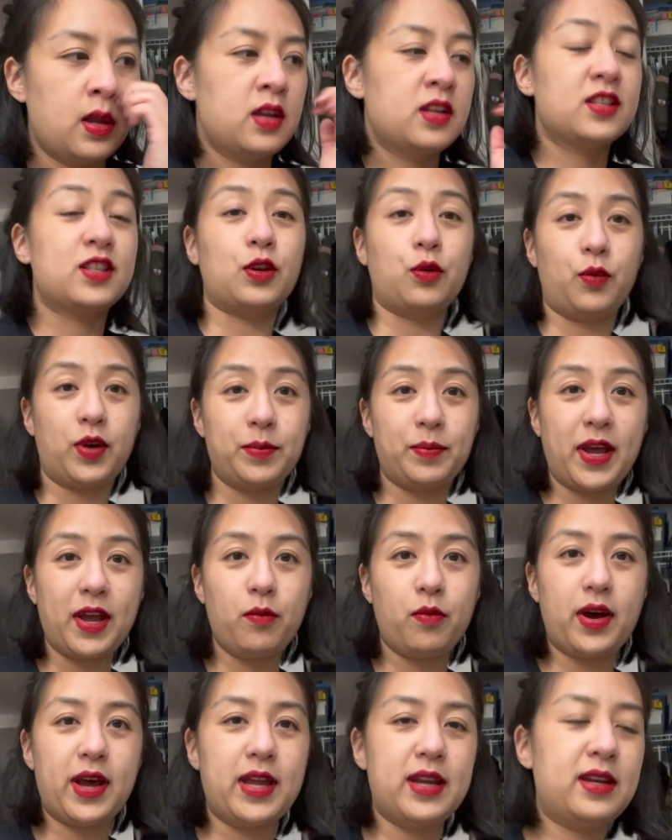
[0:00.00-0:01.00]
So one by
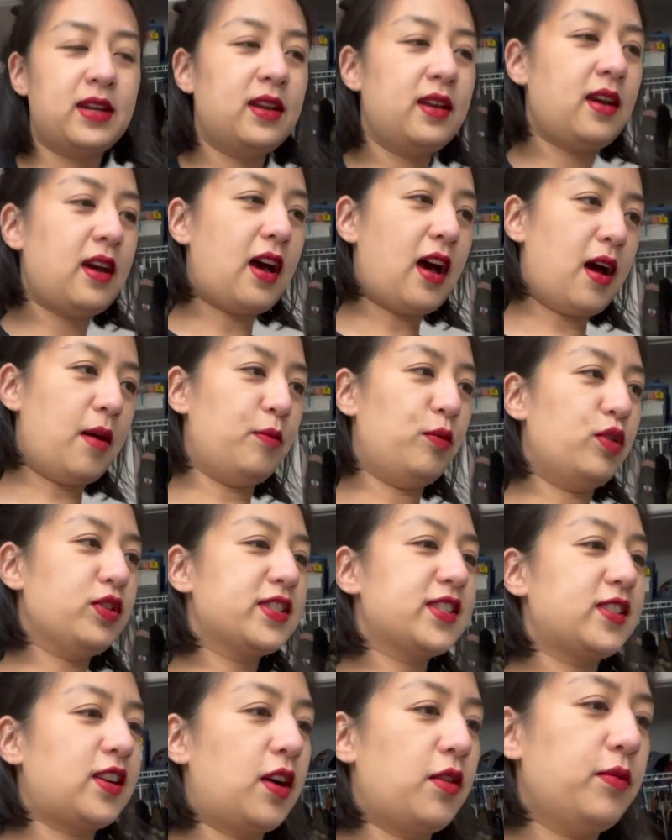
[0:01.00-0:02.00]
one, we'll
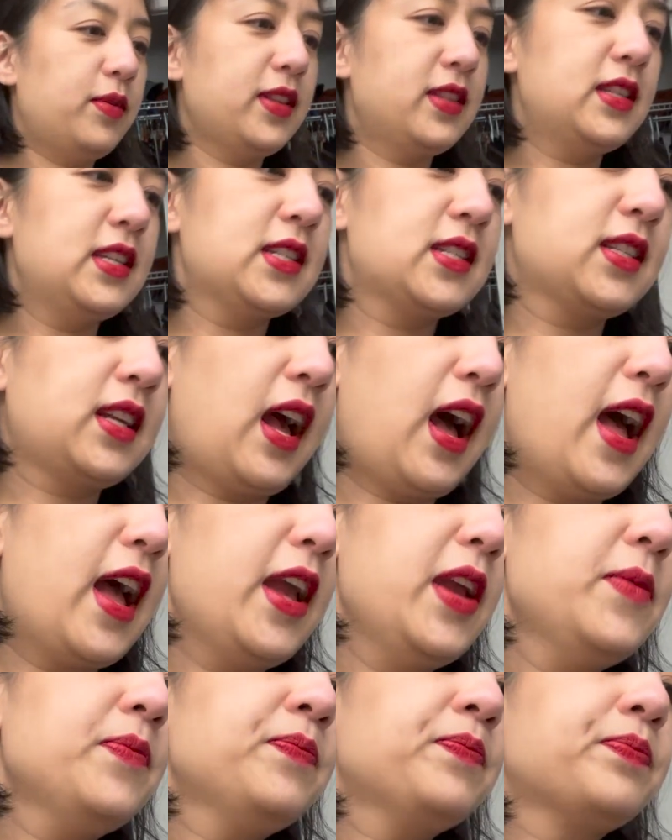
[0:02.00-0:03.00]
start with this
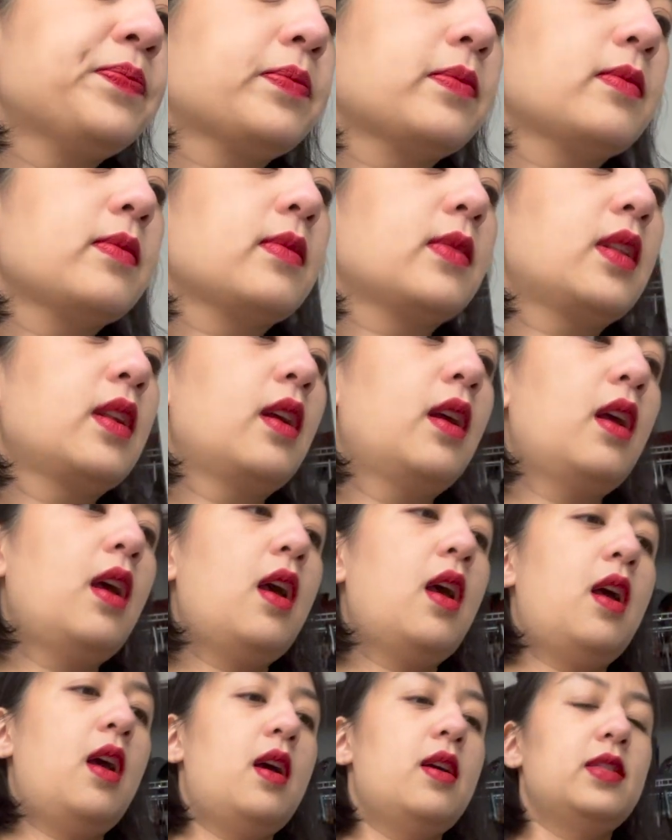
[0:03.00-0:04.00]
guy.
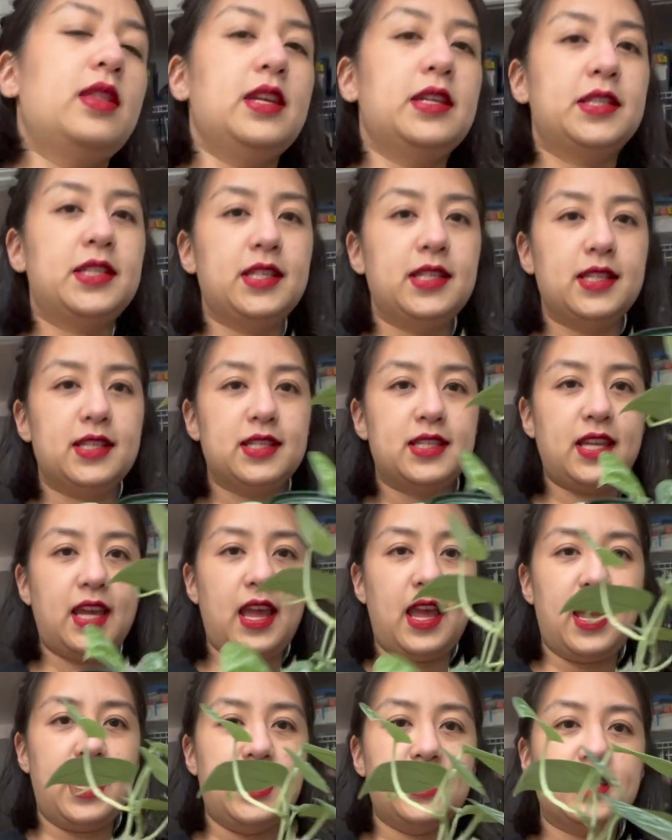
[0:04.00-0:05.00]
This is
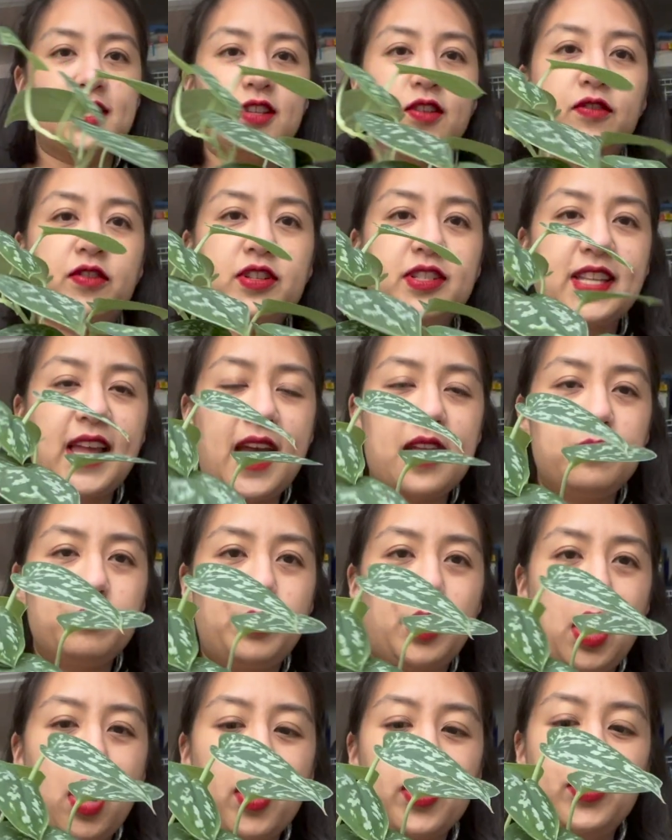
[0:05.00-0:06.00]
a silver satin
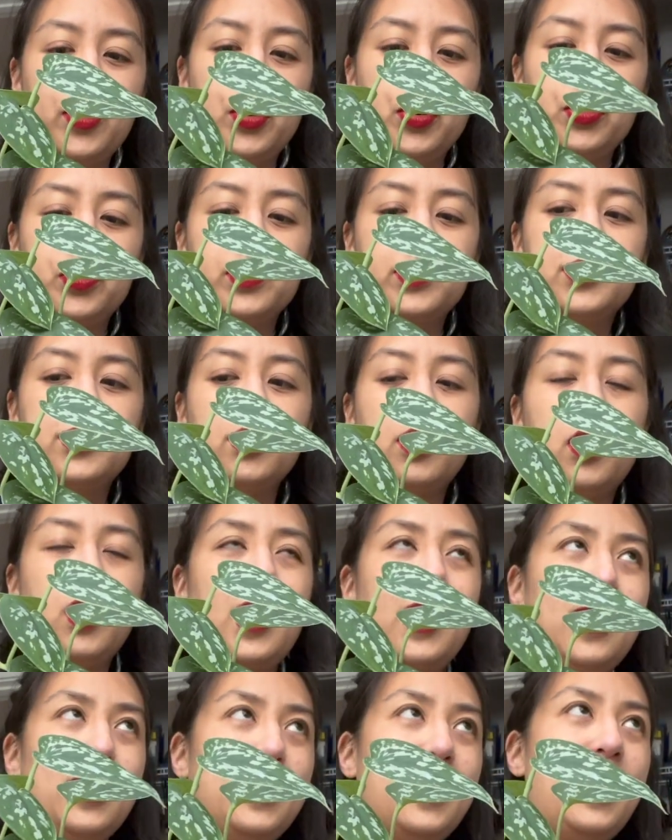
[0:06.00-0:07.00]
pothos,
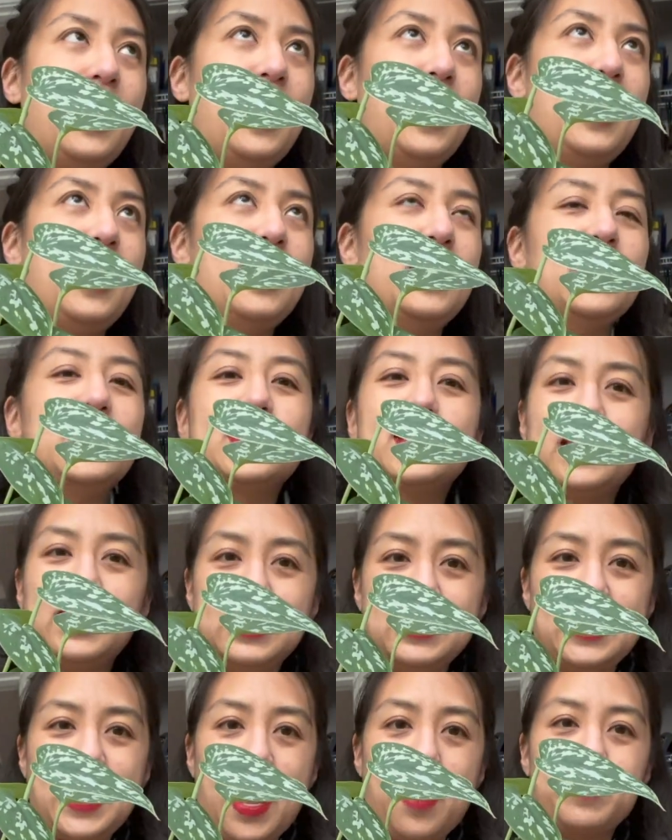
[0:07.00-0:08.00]
aka a
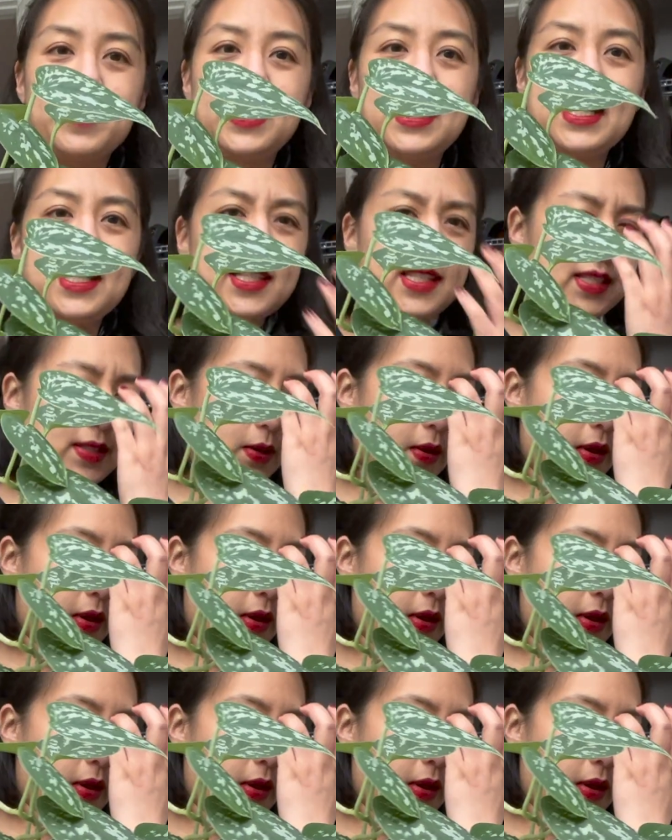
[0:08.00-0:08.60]
scindapsus.